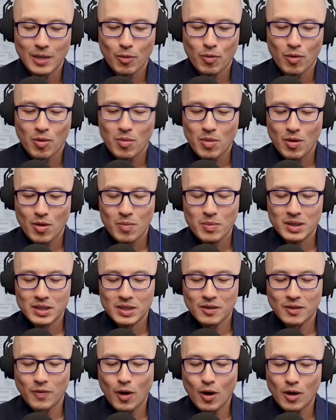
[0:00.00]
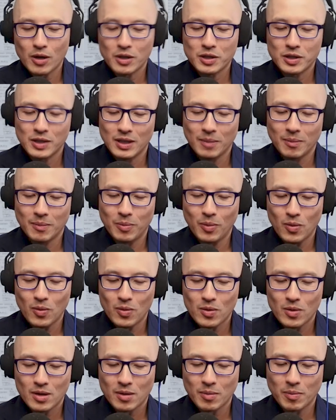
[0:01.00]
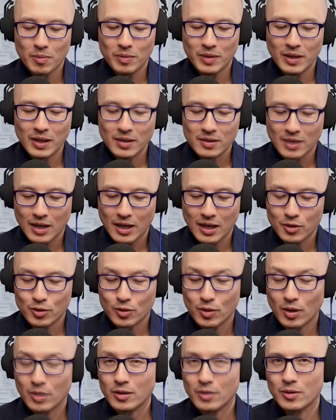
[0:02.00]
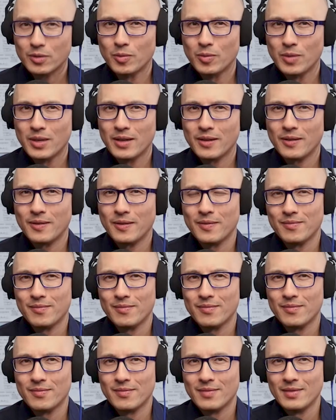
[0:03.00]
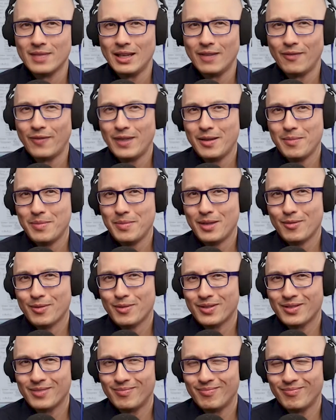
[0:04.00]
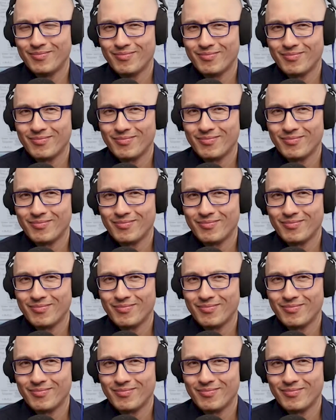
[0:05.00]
there were moments of hardship or things I struggled with, if anybody was